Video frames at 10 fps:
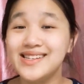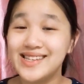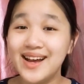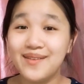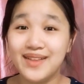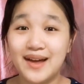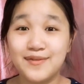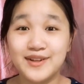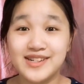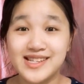So,
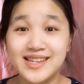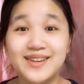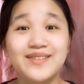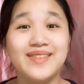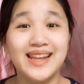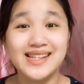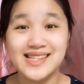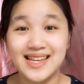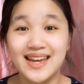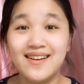without further ado,
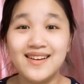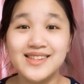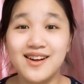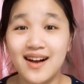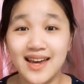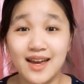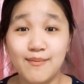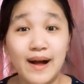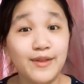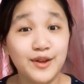let's get on talking
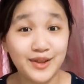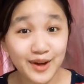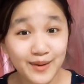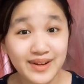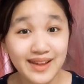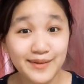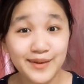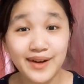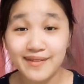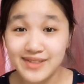about the lower
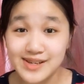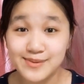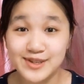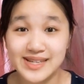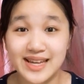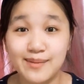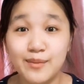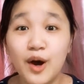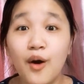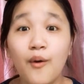level of this
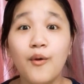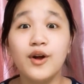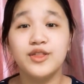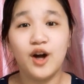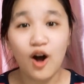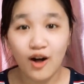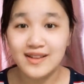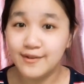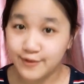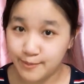museum, or the
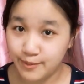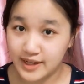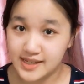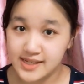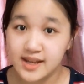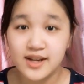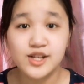Hall of Footprints.